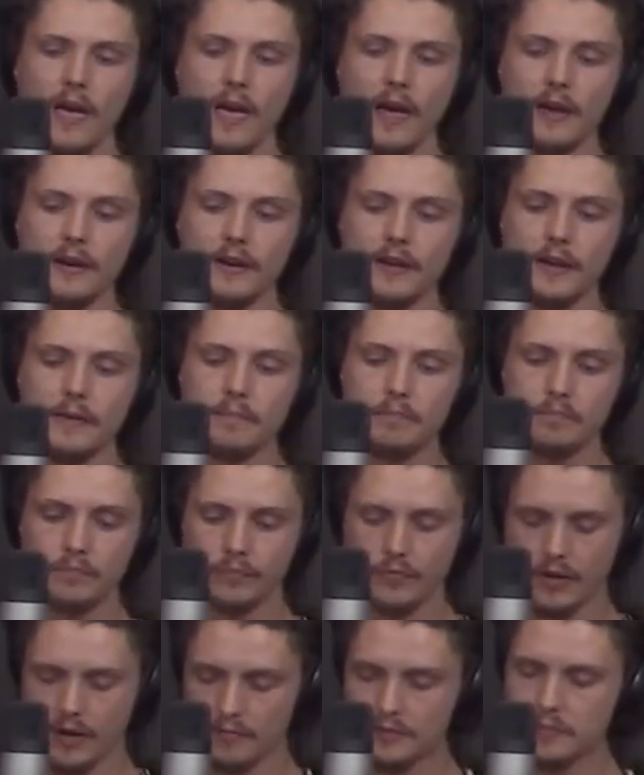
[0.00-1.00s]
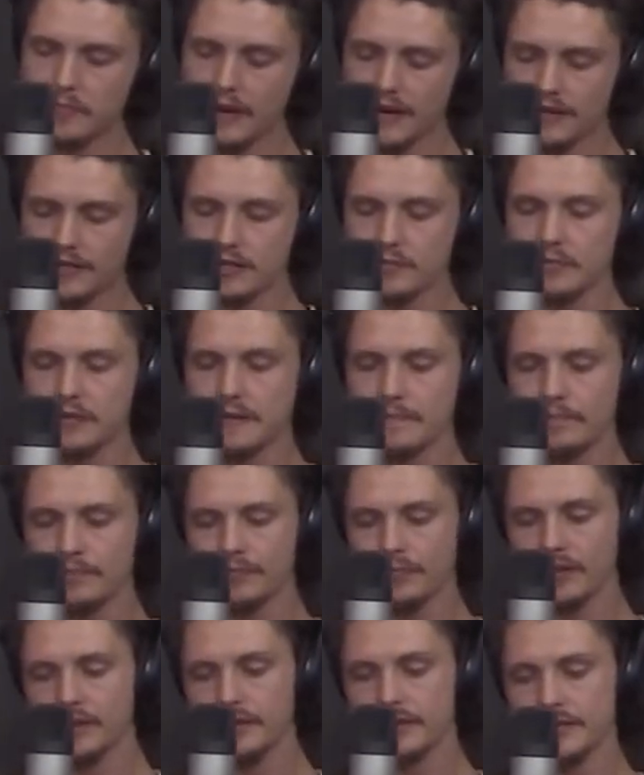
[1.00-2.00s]
And they comes back to me.
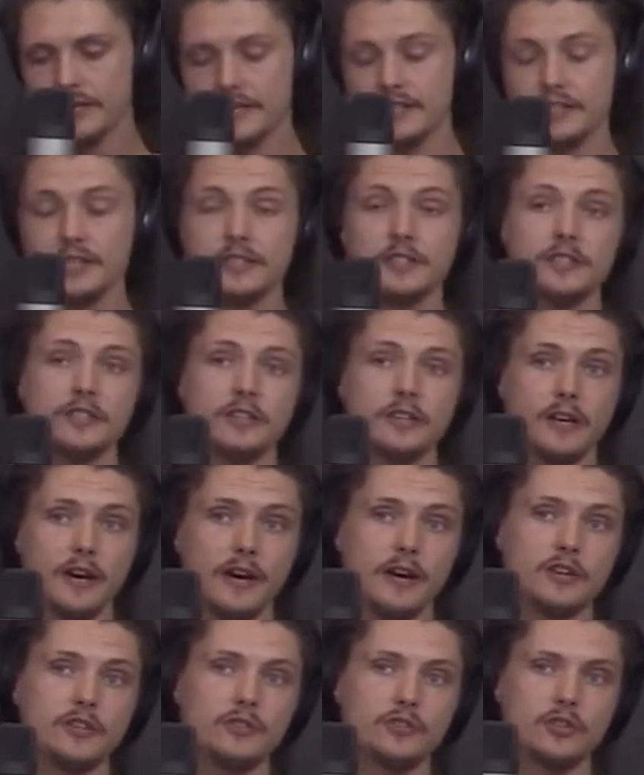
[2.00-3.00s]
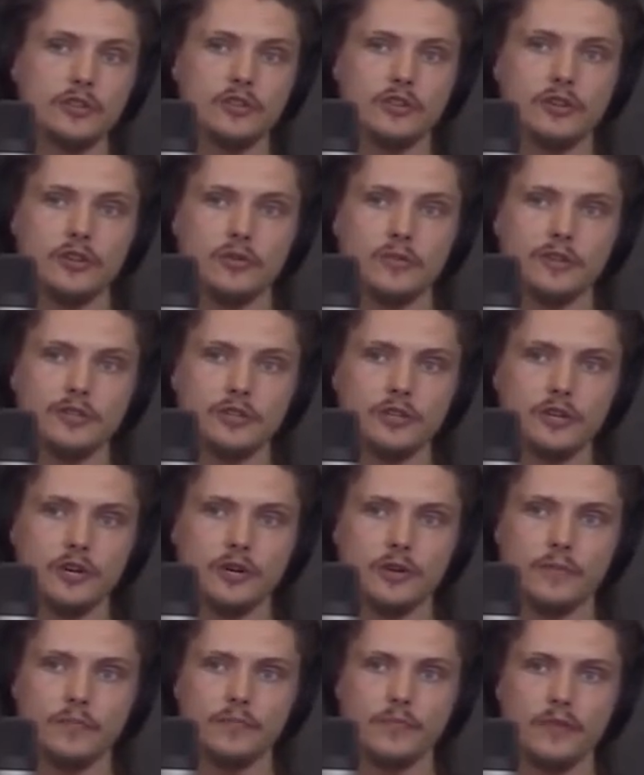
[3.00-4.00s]
He says, "This is to guide you, so you know where to
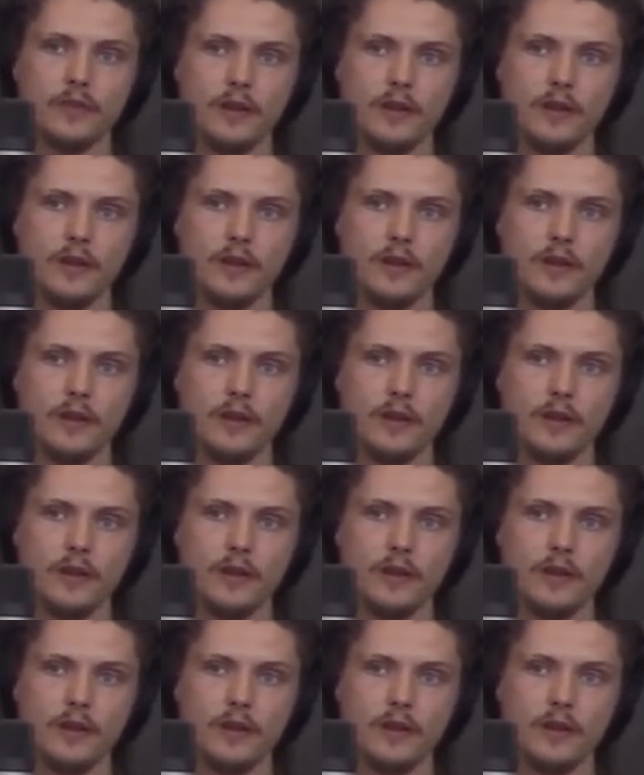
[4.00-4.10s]
go."